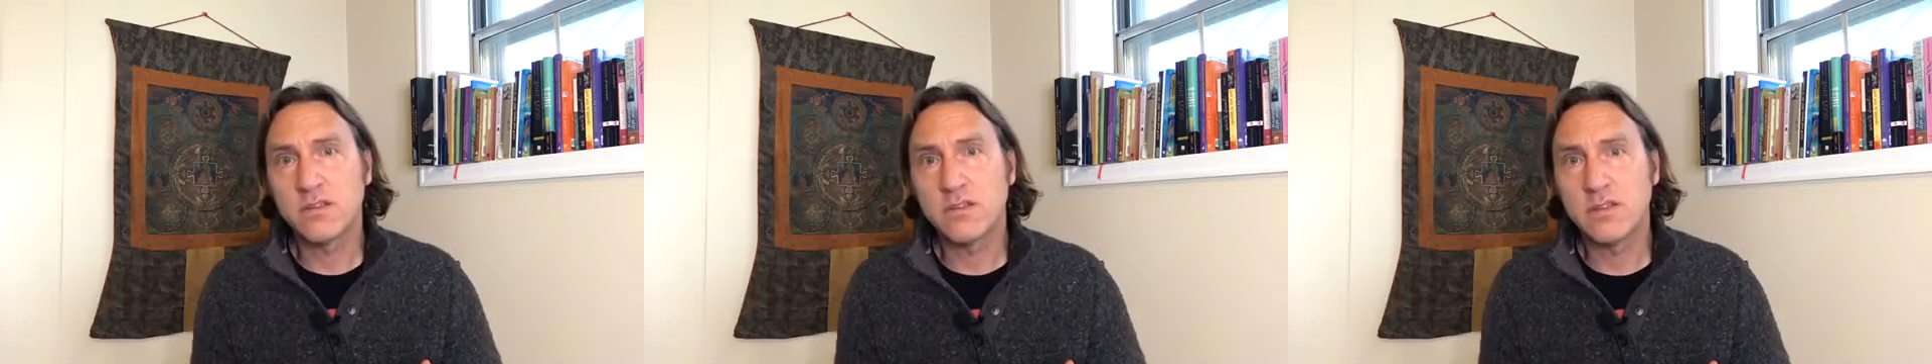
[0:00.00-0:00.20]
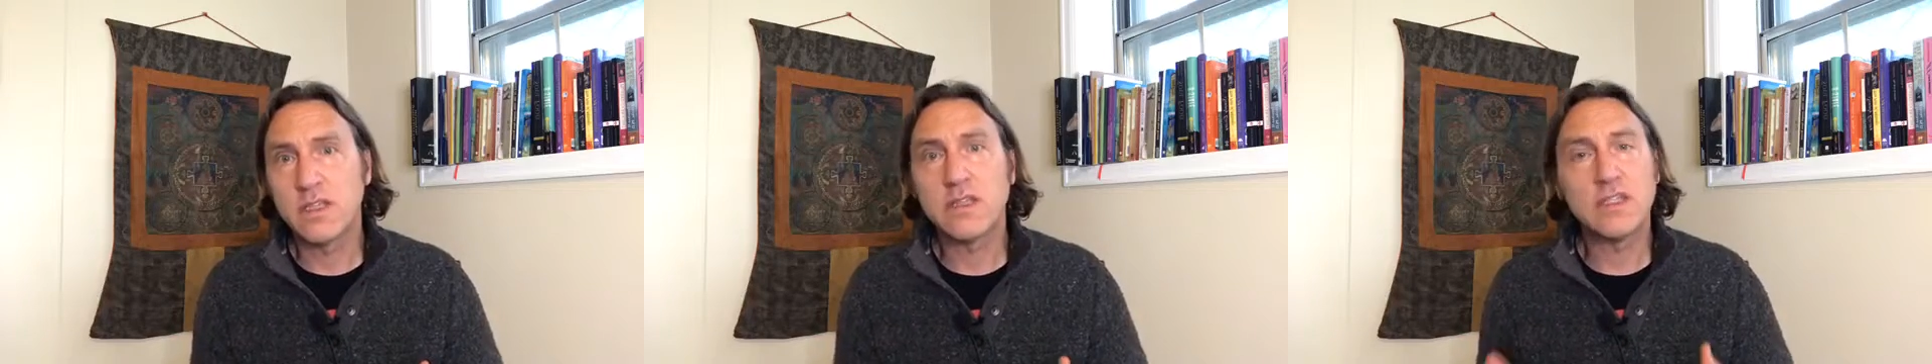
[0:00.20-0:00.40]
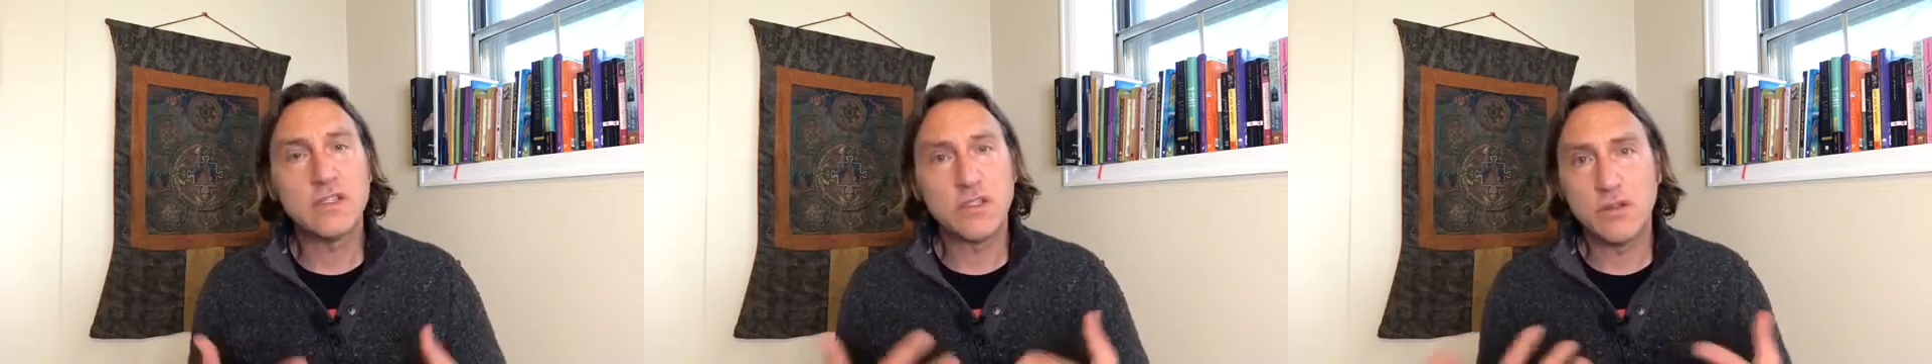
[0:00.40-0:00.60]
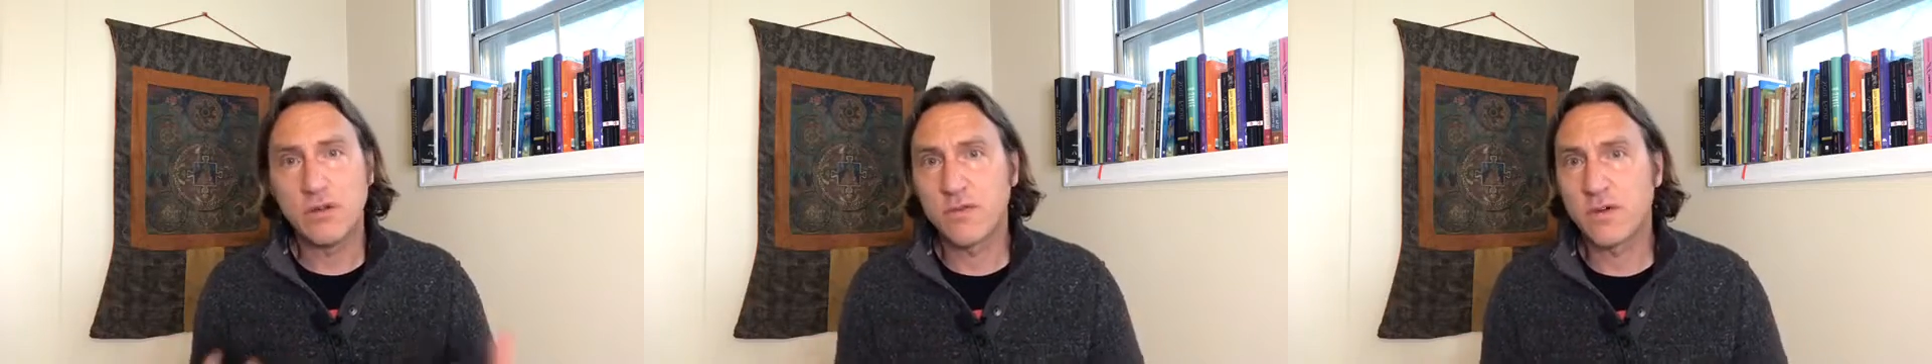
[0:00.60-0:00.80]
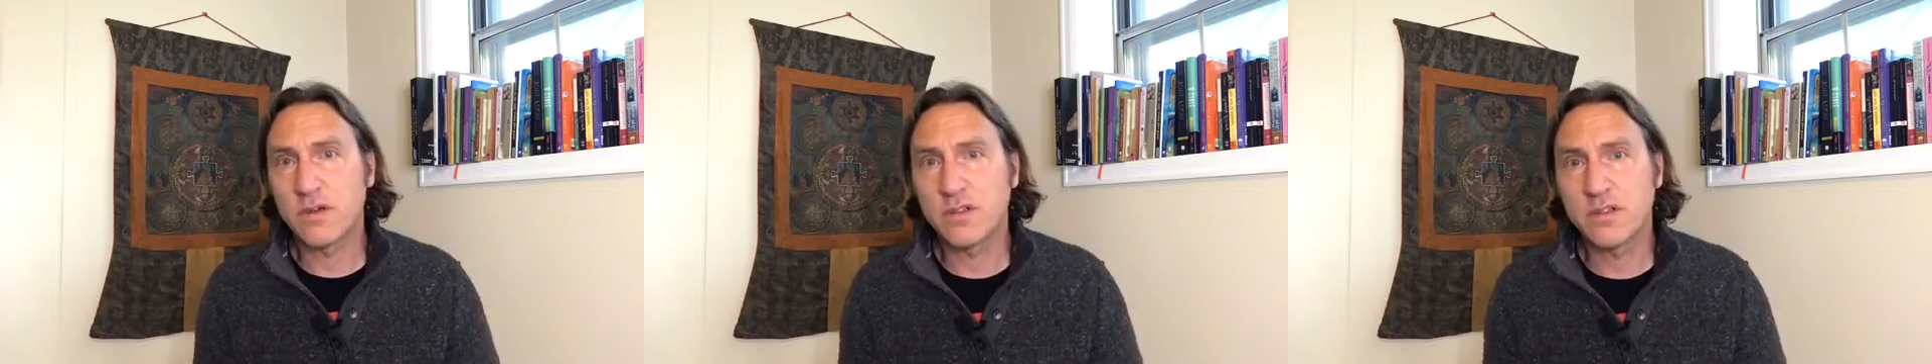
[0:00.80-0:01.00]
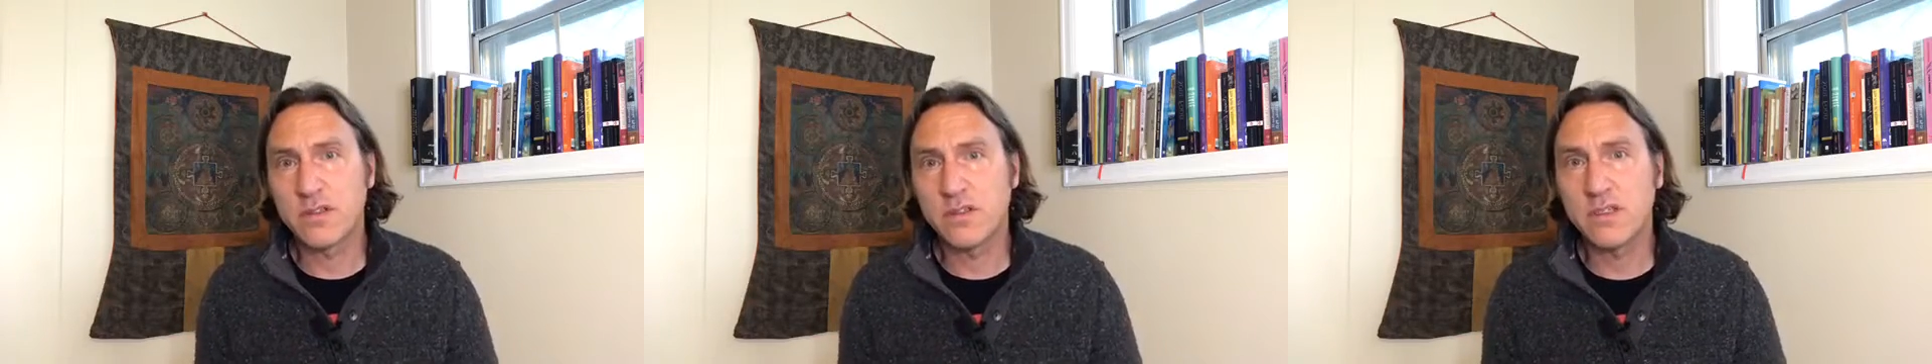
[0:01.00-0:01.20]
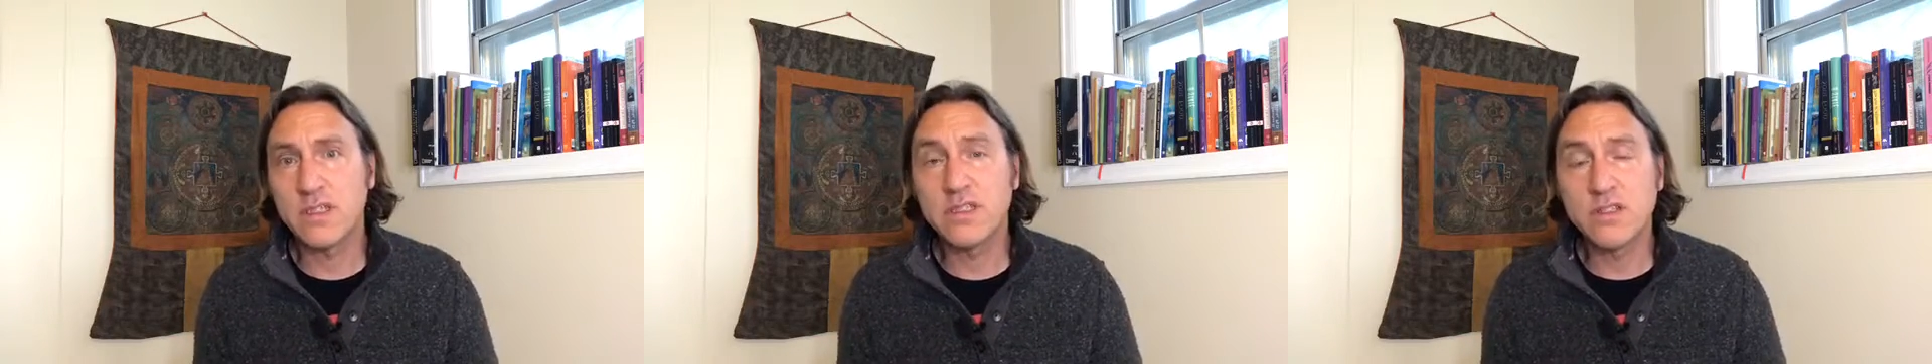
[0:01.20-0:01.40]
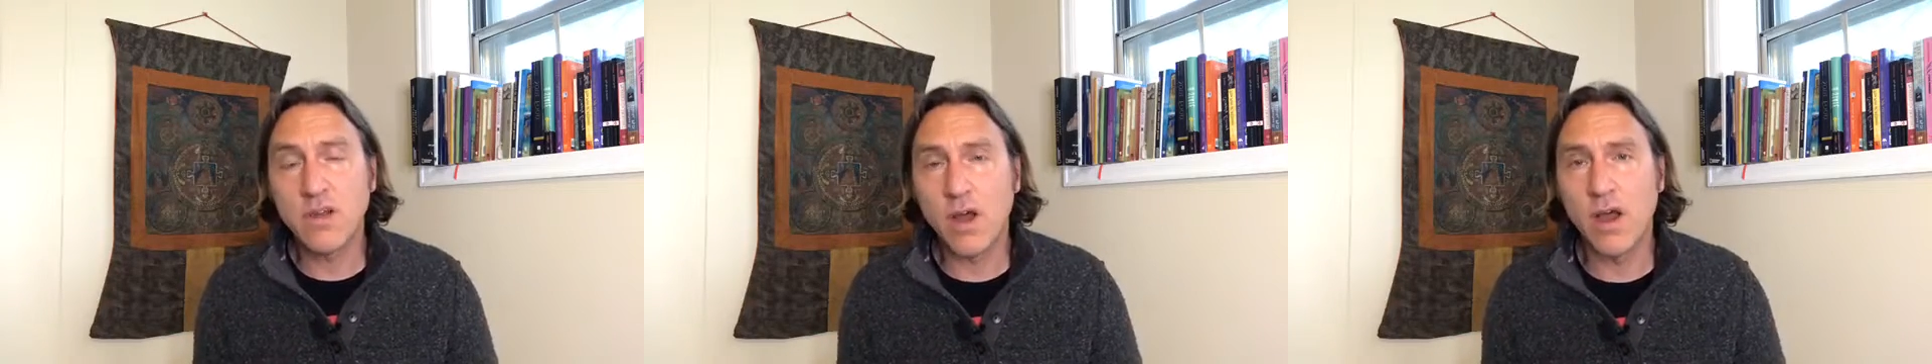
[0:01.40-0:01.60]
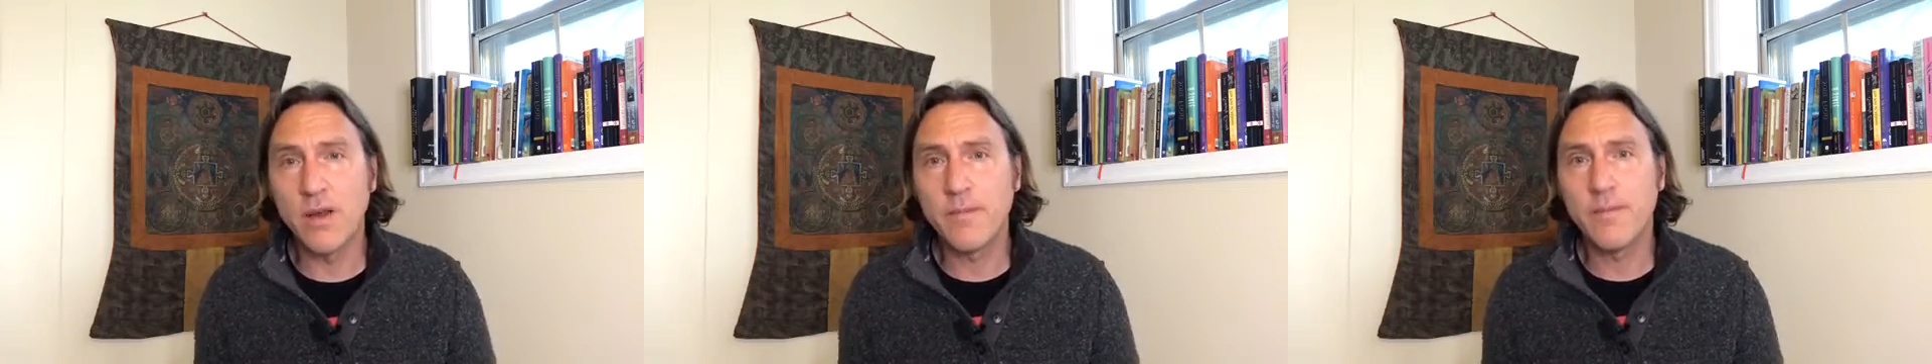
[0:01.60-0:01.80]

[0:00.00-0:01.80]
that this universe is not.